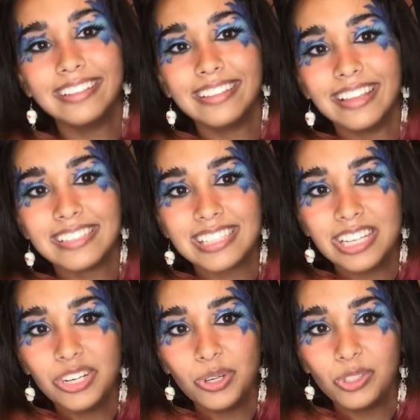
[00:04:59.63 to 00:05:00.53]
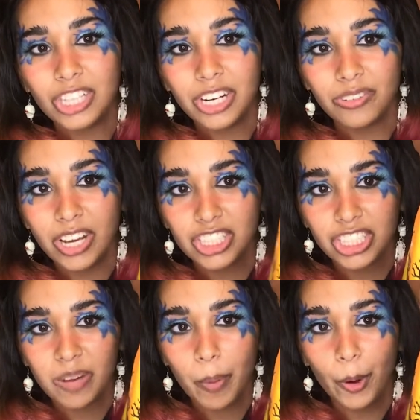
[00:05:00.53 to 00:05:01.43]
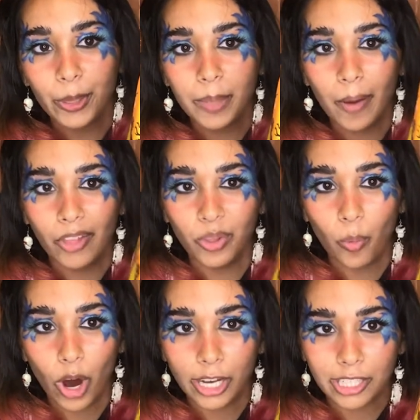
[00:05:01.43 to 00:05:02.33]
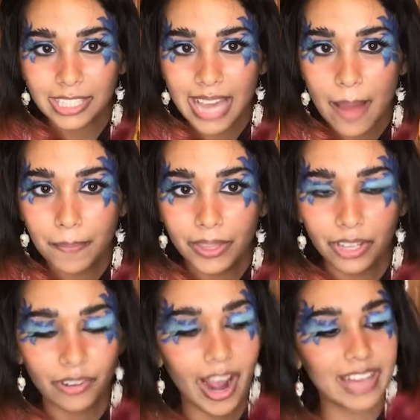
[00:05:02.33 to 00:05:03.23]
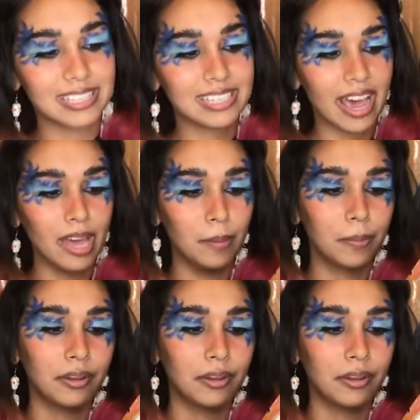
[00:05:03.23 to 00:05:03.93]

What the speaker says: it's the new generation of Pokemon, the water type and the grass type.